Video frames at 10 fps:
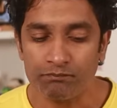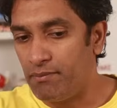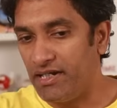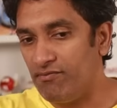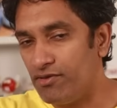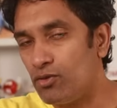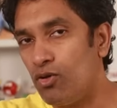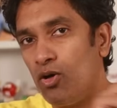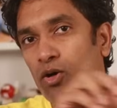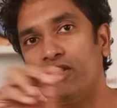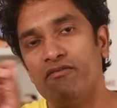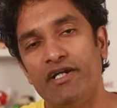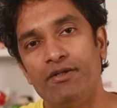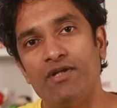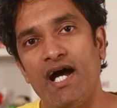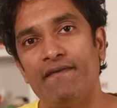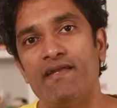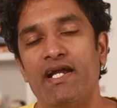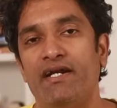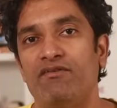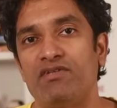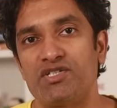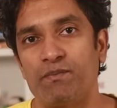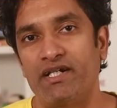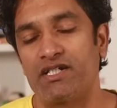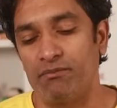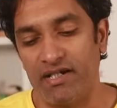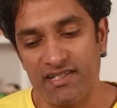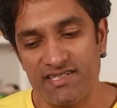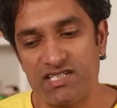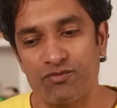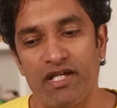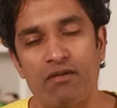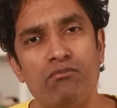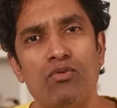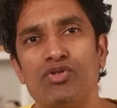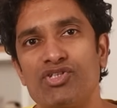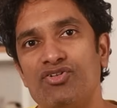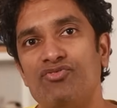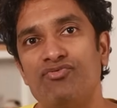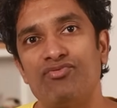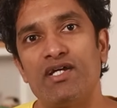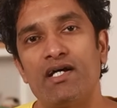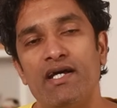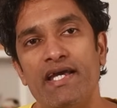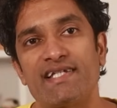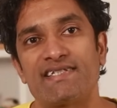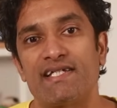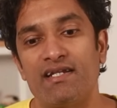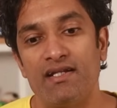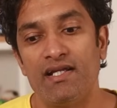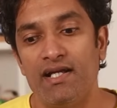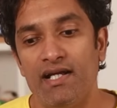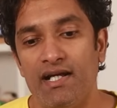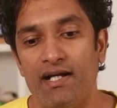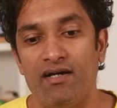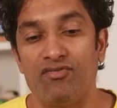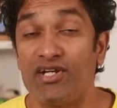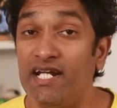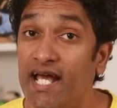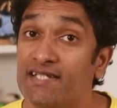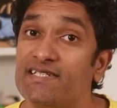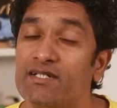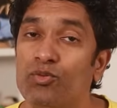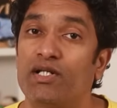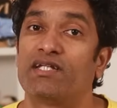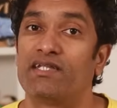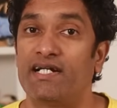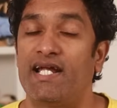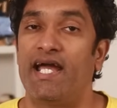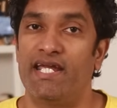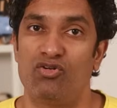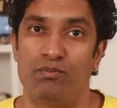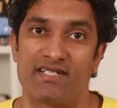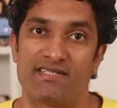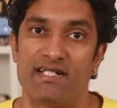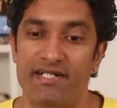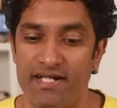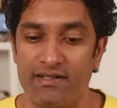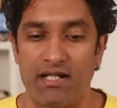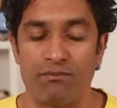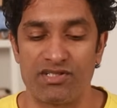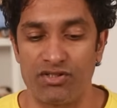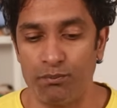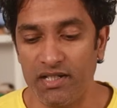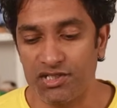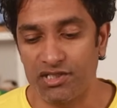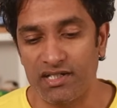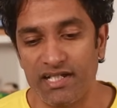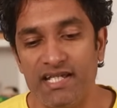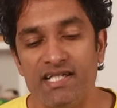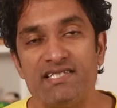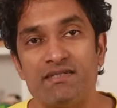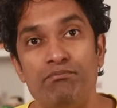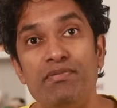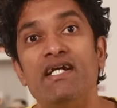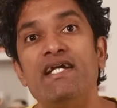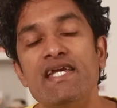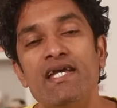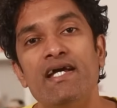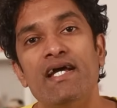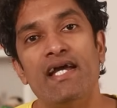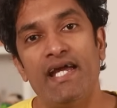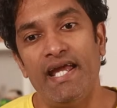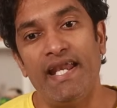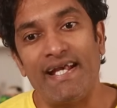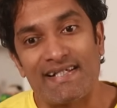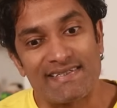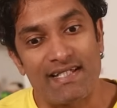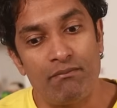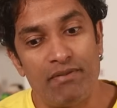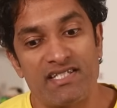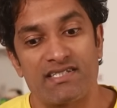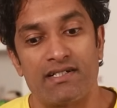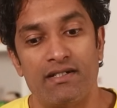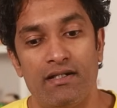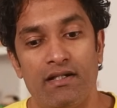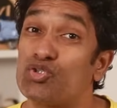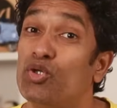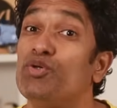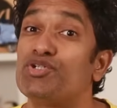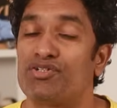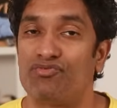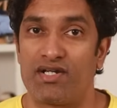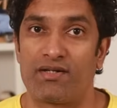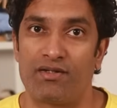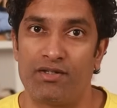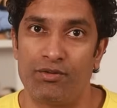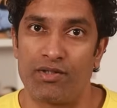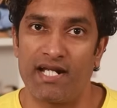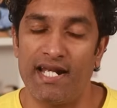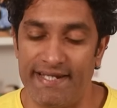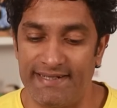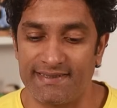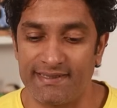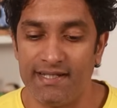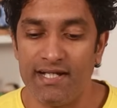But if you go all the way to the other end of the spectrum, and this is where most of the Excel freelancing work that I have personally done comes into picture, is building an Excel-based solution for your clients.